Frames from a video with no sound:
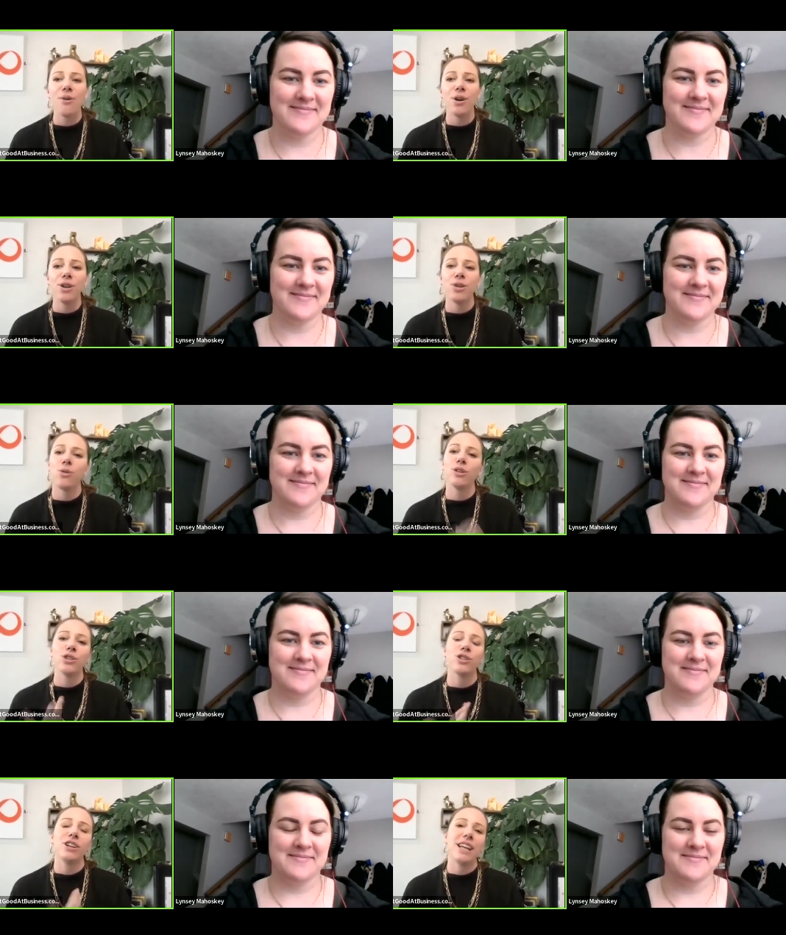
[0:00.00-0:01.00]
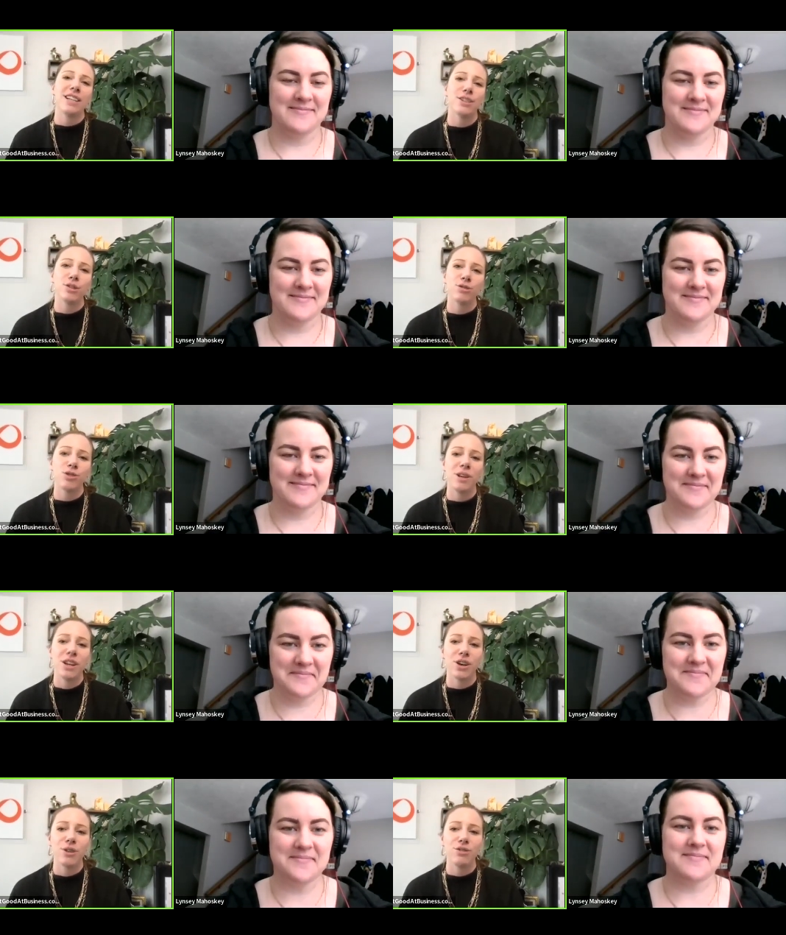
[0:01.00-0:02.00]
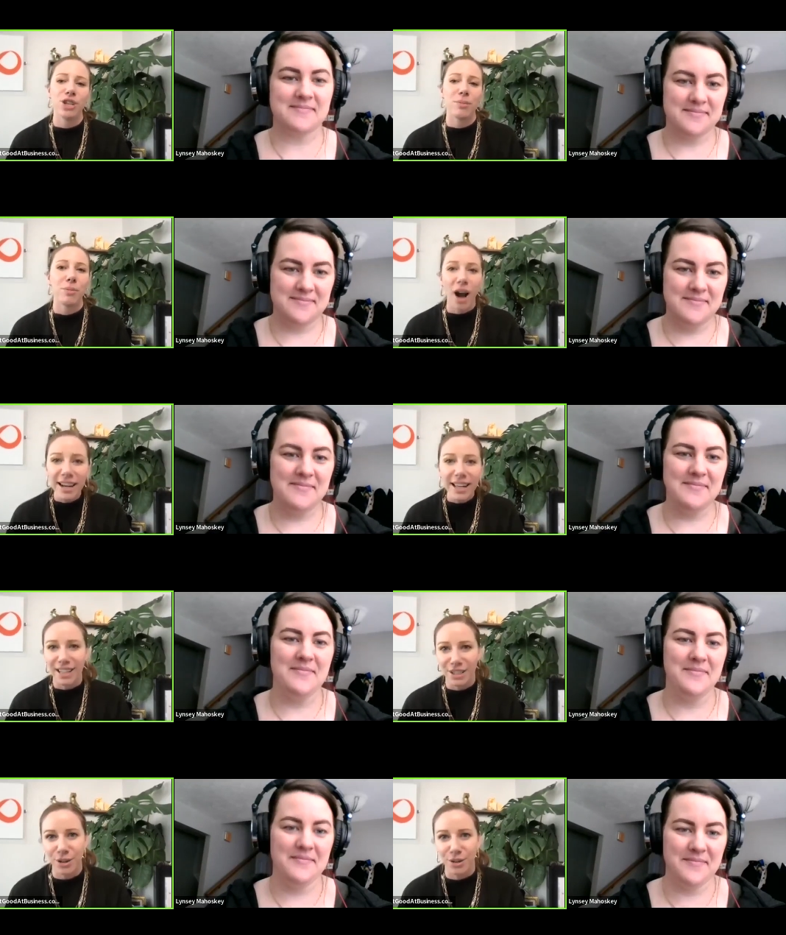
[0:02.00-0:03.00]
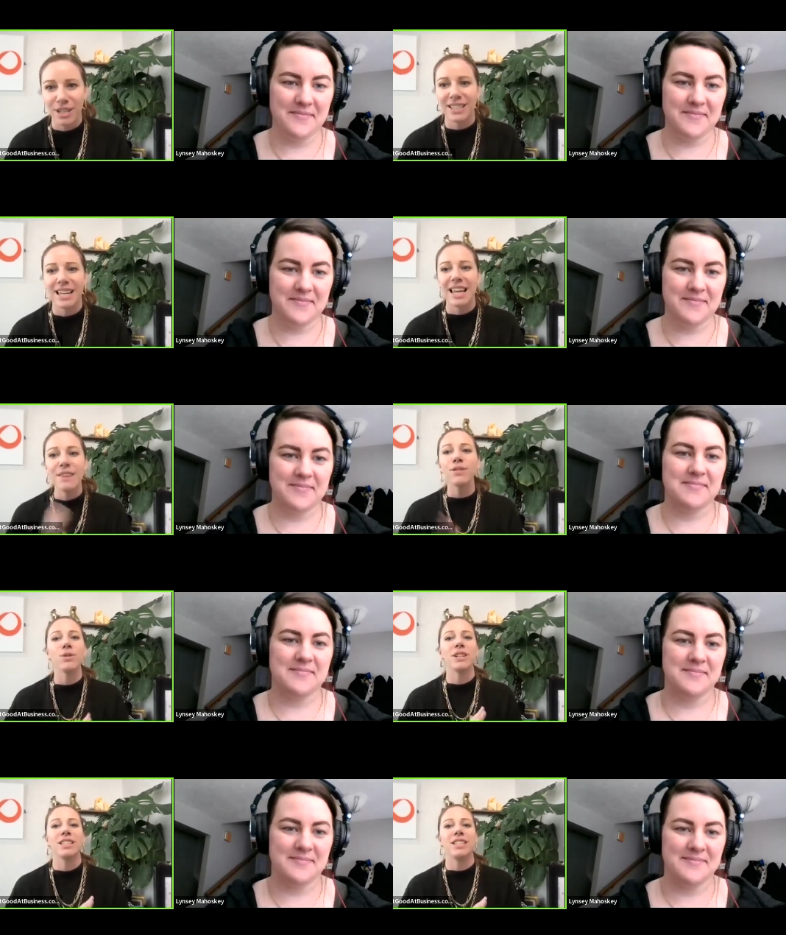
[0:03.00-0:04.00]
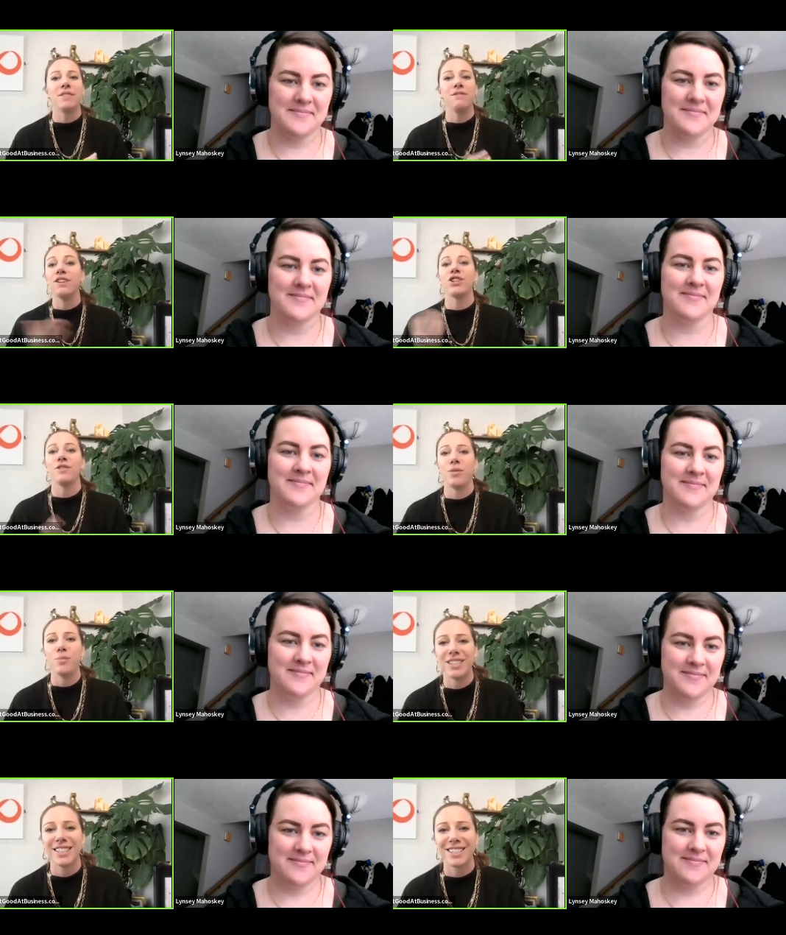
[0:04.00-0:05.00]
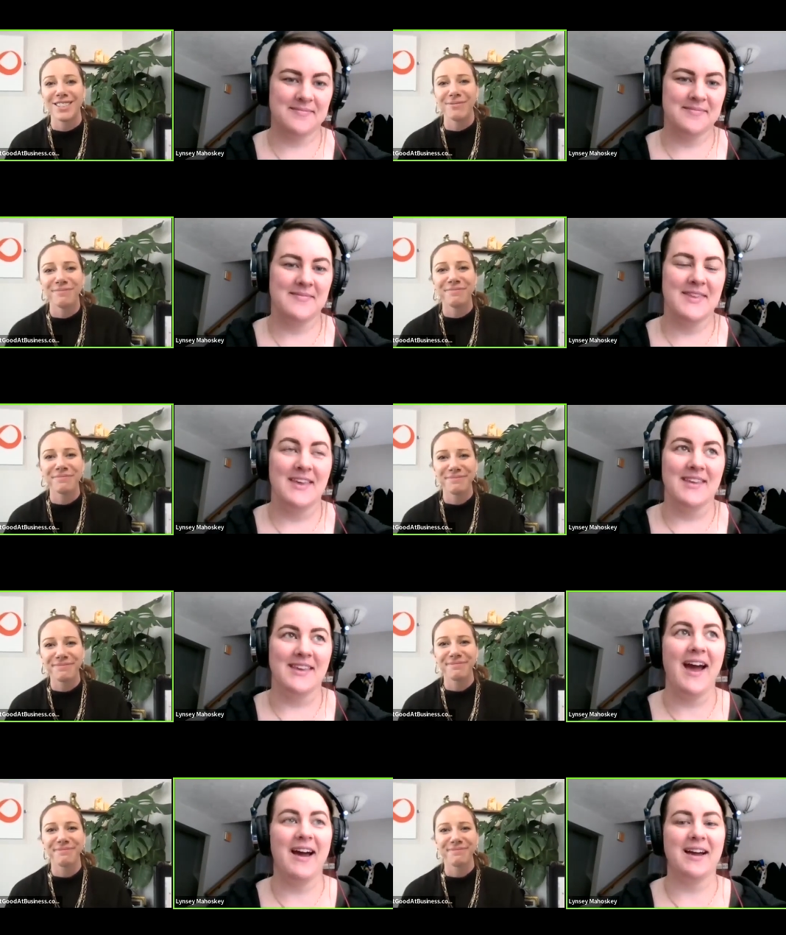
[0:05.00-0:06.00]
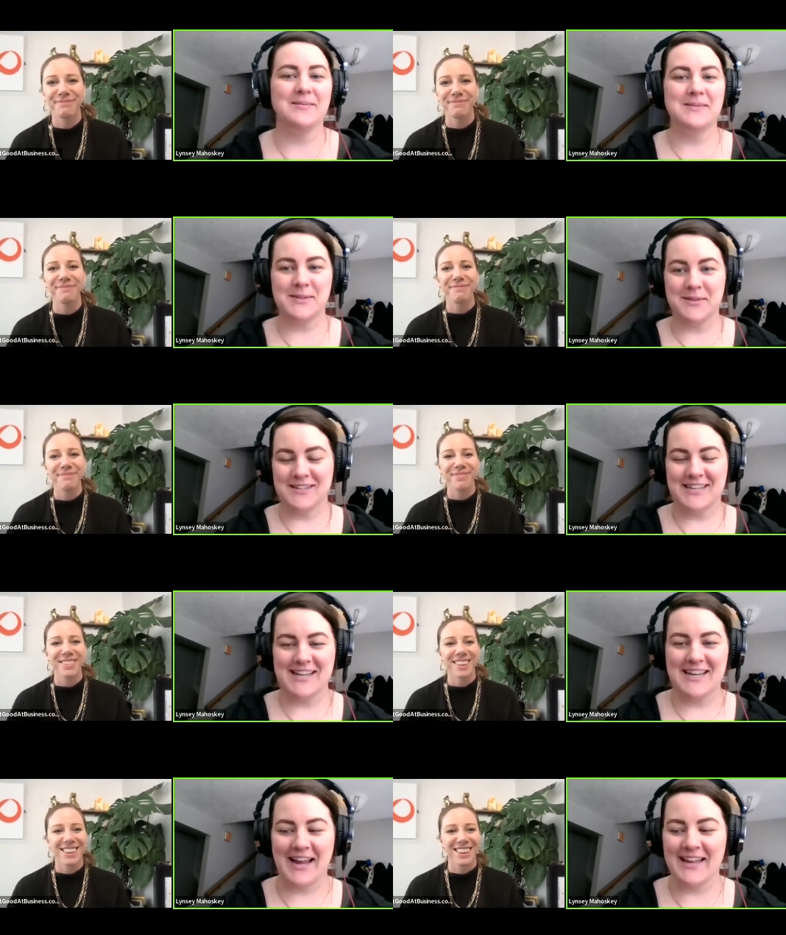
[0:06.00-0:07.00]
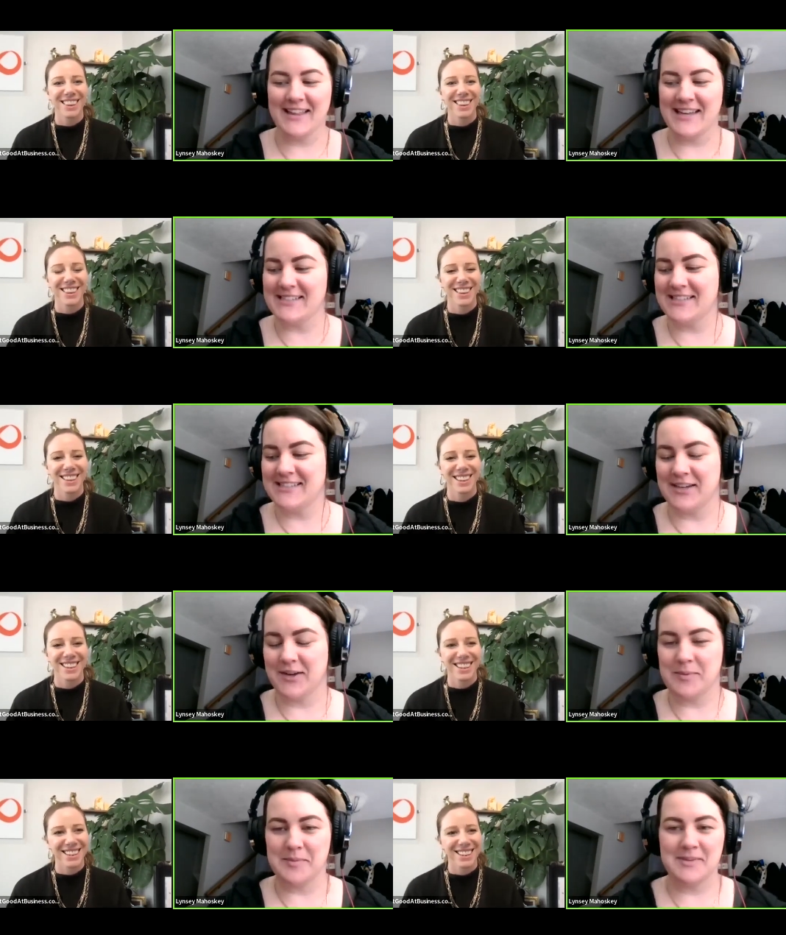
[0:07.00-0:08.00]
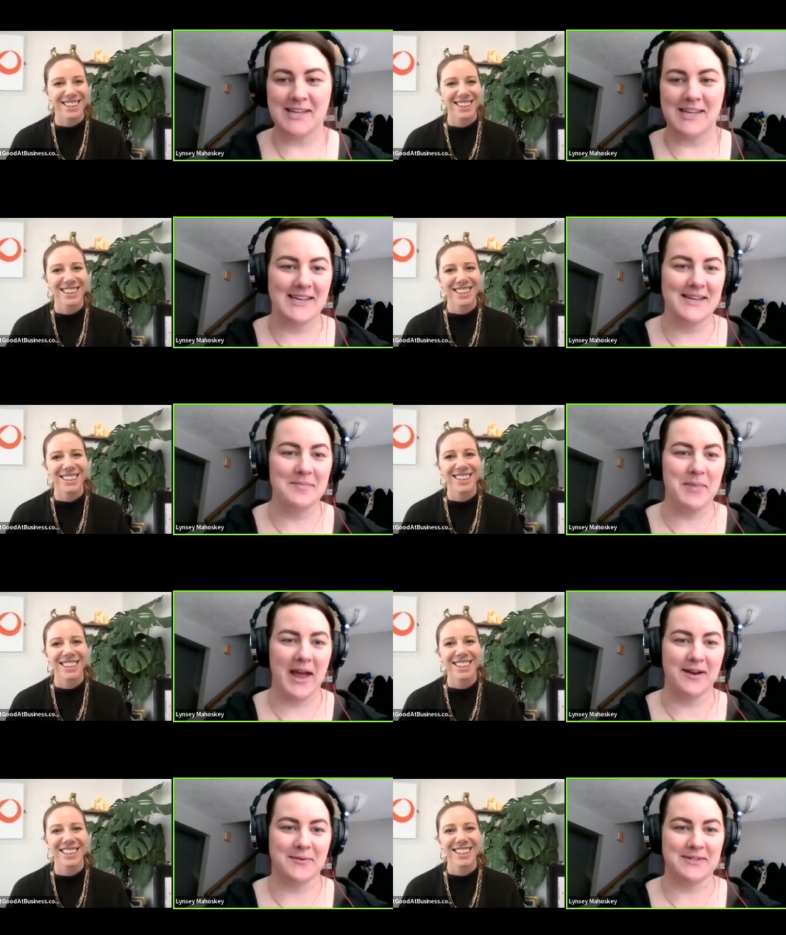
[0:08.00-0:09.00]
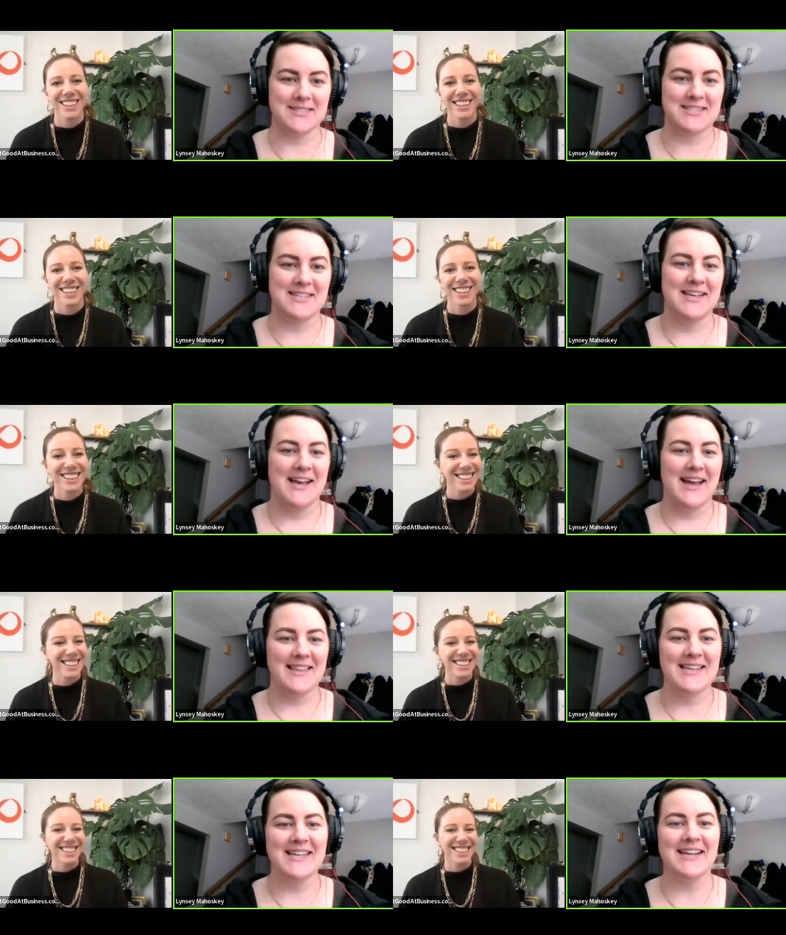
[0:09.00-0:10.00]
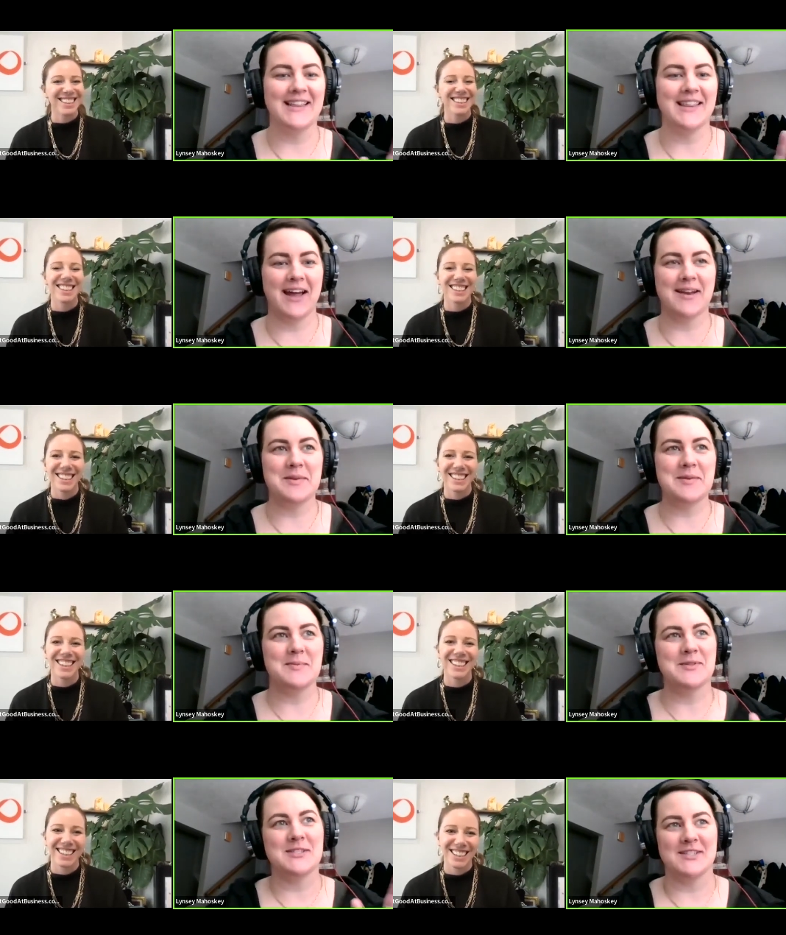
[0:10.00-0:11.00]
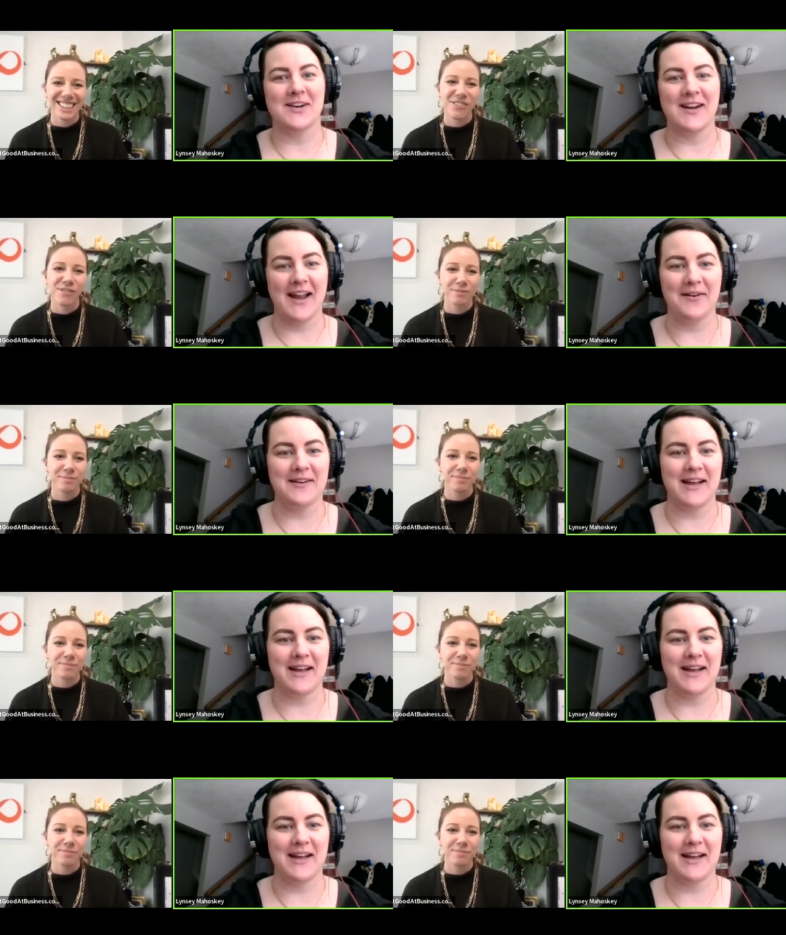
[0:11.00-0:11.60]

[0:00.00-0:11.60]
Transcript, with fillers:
Speaker 1: your journey as a social media coach and podcast host has influenced the vision of your business.
Speaker 2: Yeah, absolutely. And I like to tell people, like, I did it backwards. I think a lot of people start out